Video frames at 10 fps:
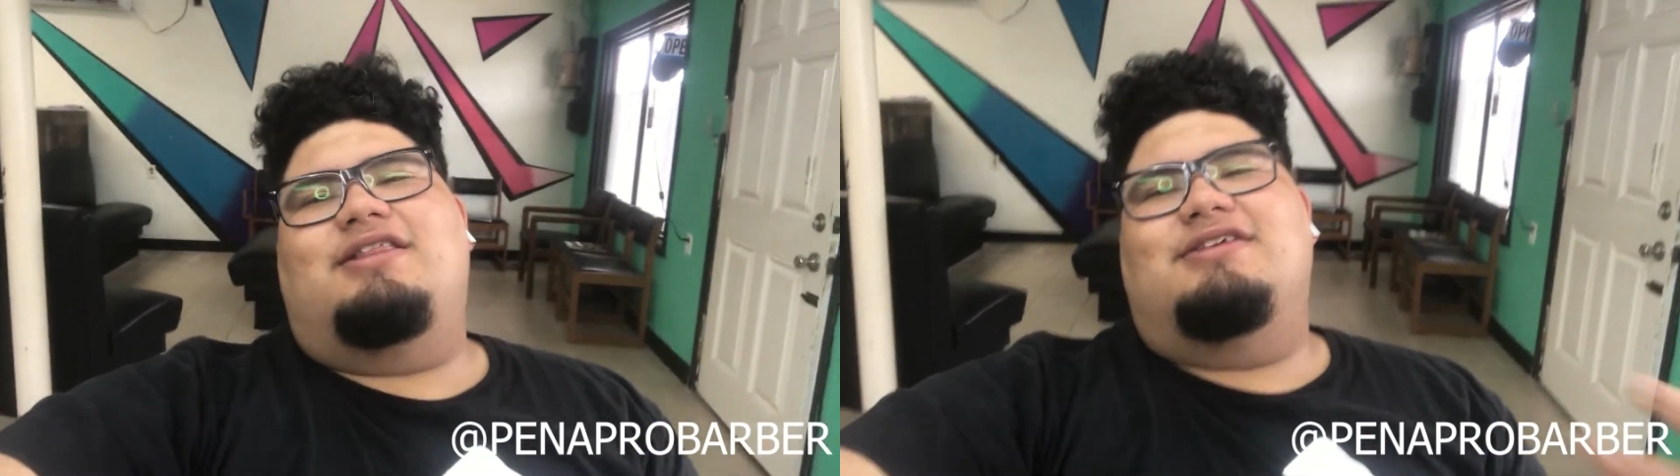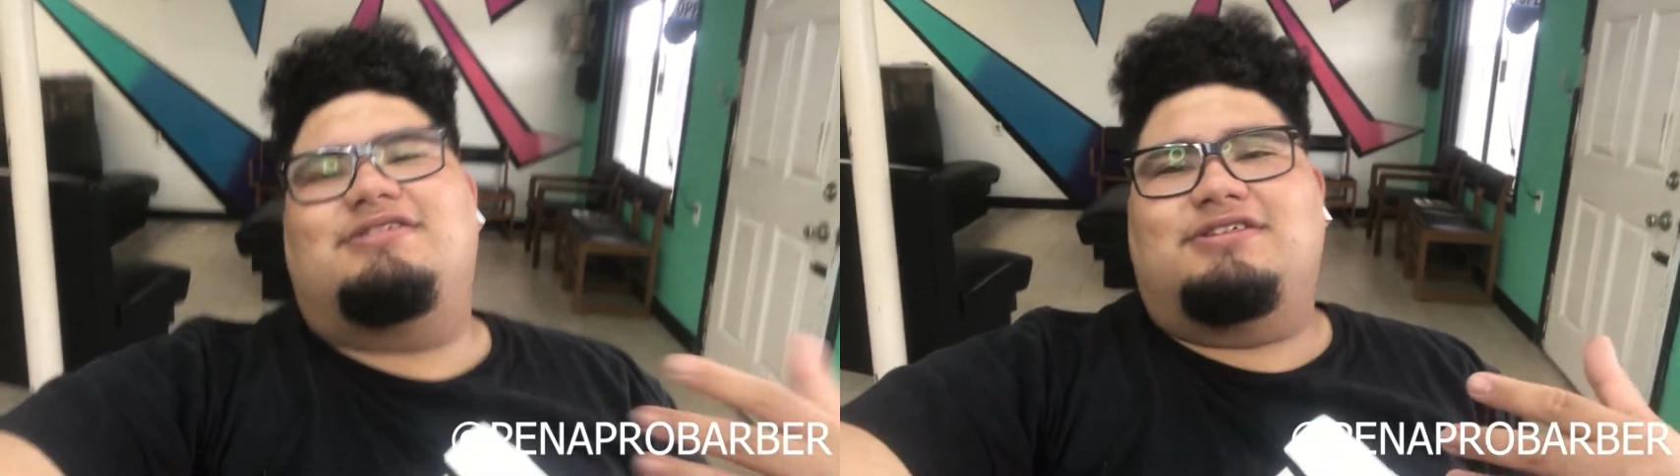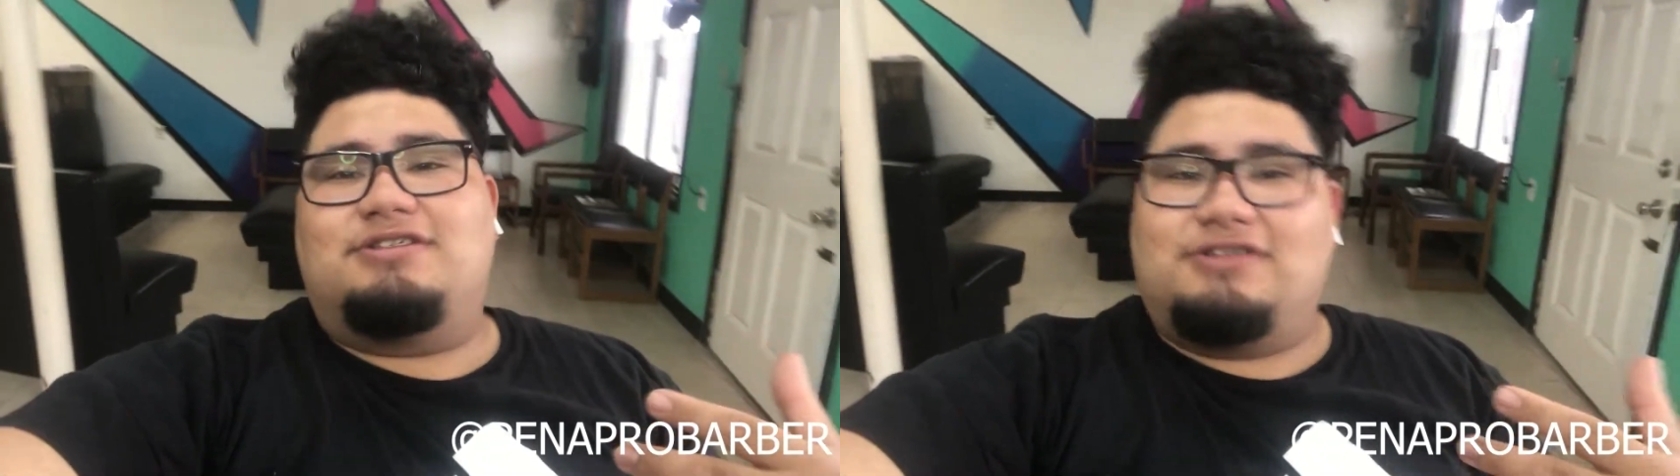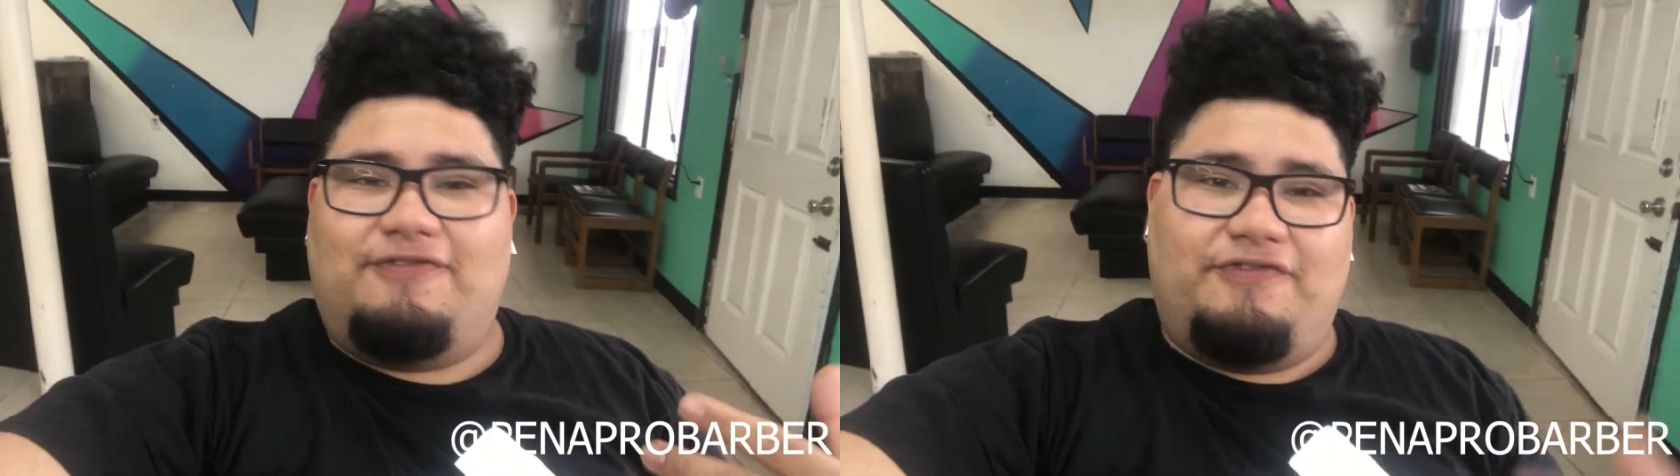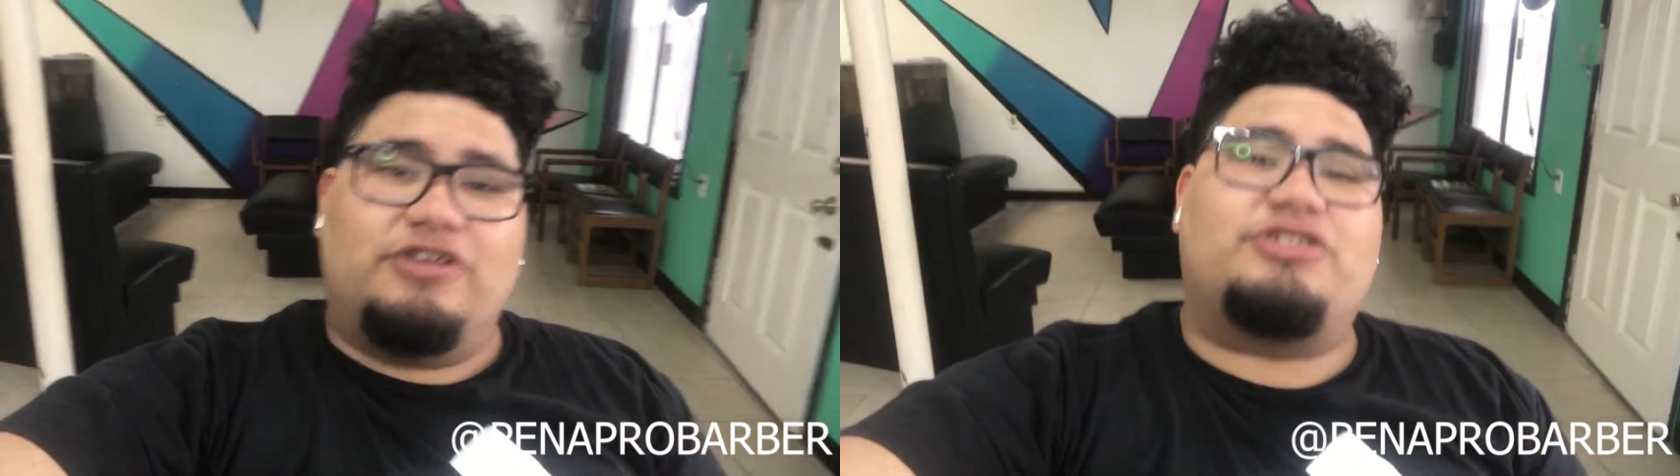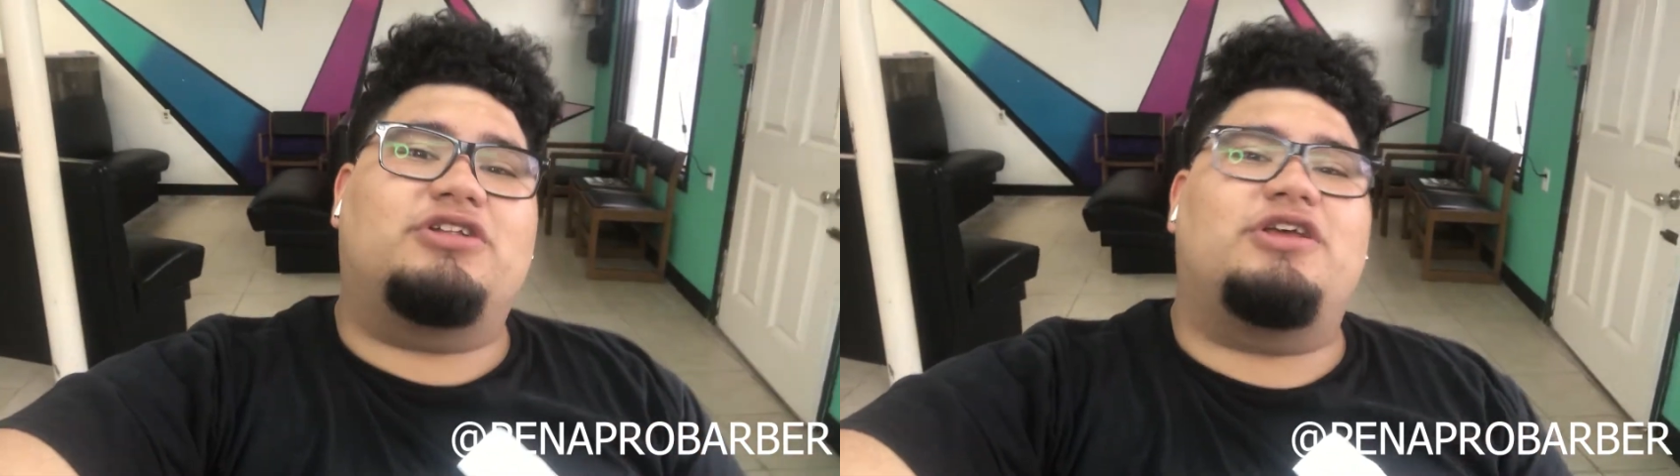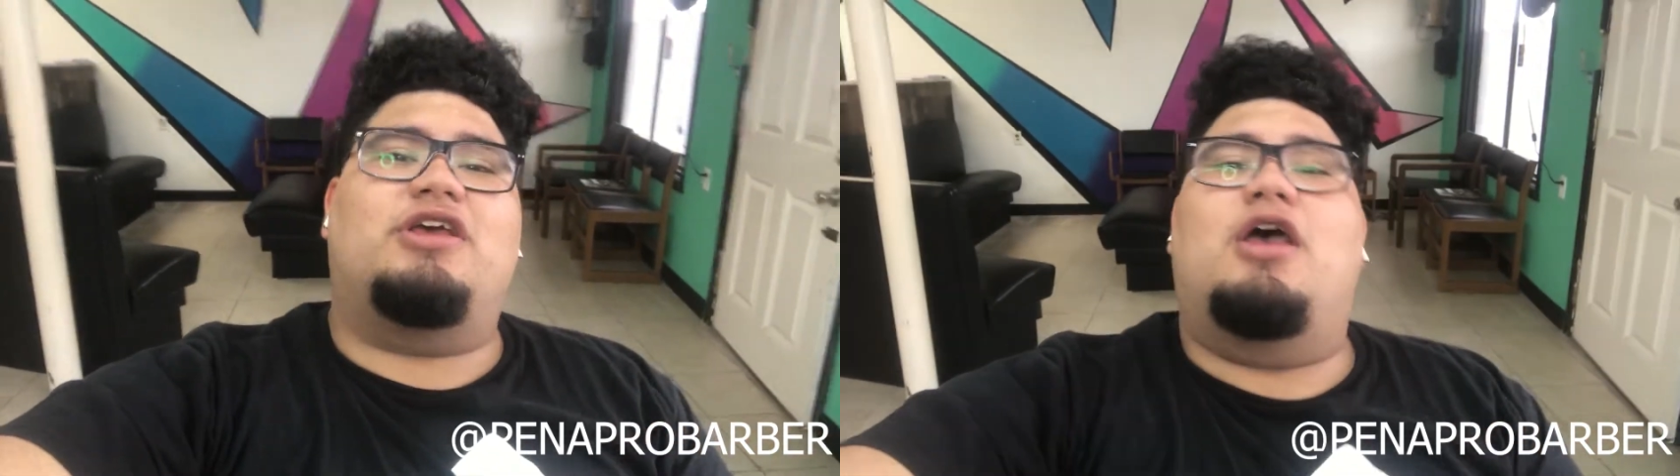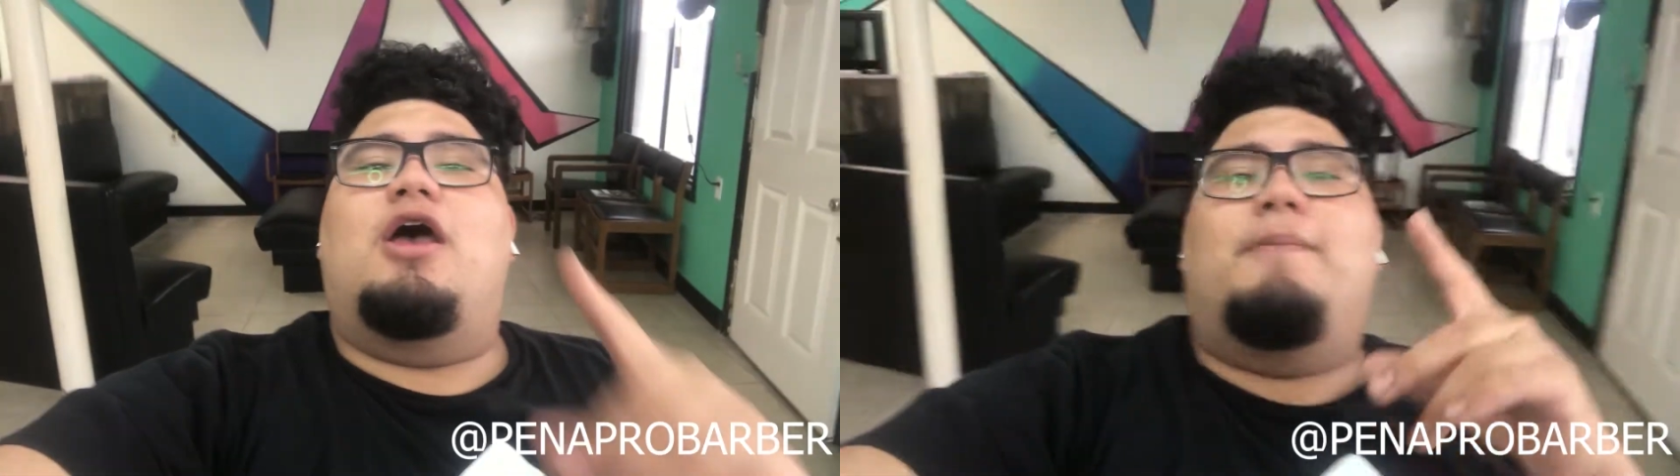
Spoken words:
this is officially